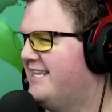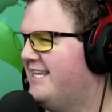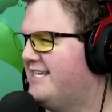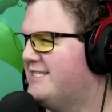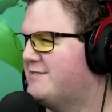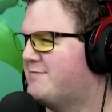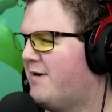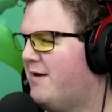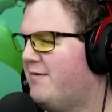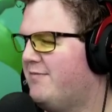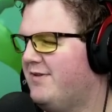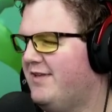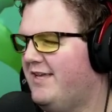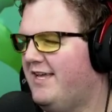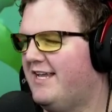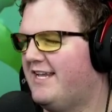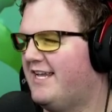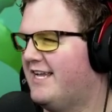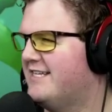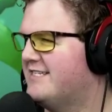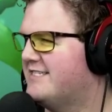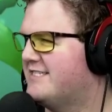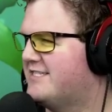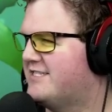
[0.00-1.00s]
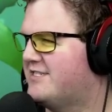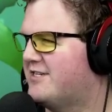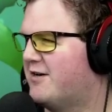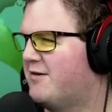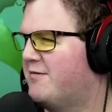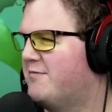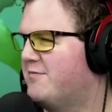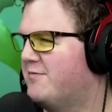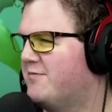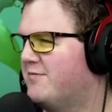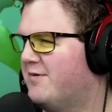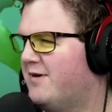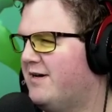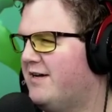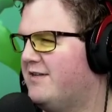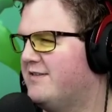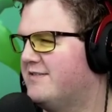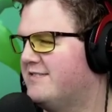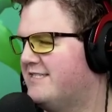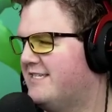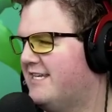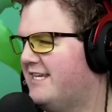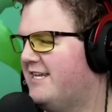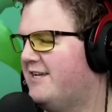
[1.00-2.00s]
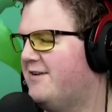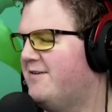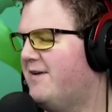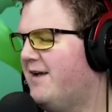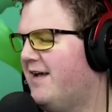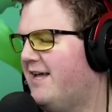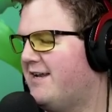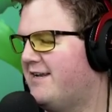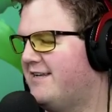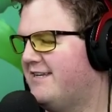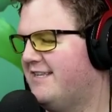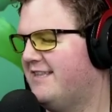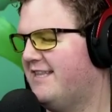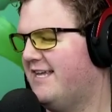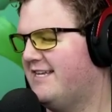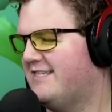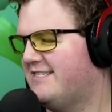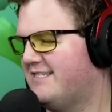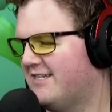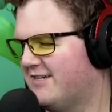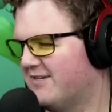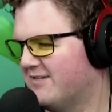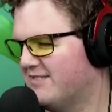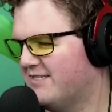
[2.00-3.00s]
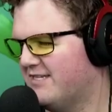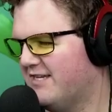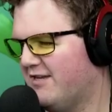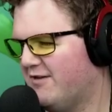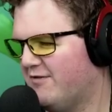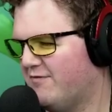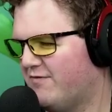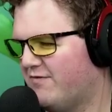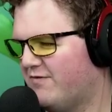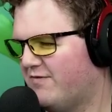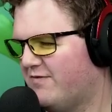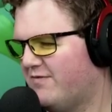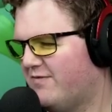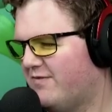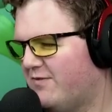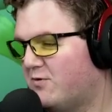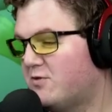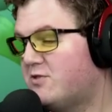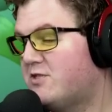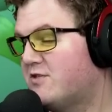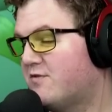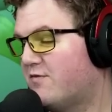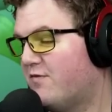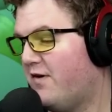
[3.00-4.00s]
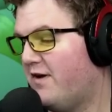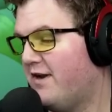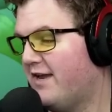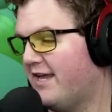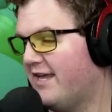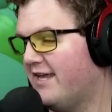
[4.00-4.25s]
That's probably against terms. Well, see, you kind of did that to yourself, which is funny.